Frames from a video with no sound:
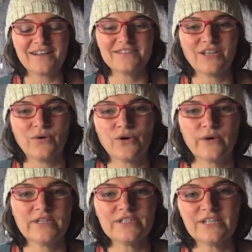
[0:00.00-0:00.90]
So a
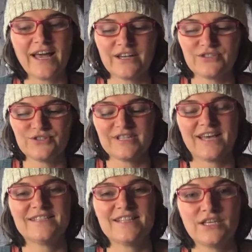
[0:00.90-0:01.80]
quick little
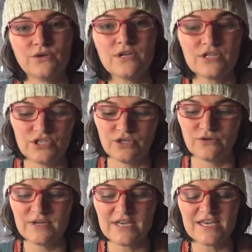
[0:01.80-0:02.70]
exercise that you can do
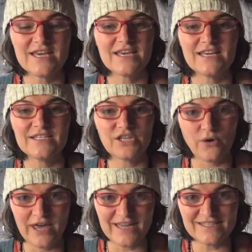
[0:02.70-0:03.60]
is go
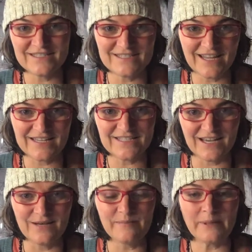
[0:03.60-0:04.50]
ahead and stand up.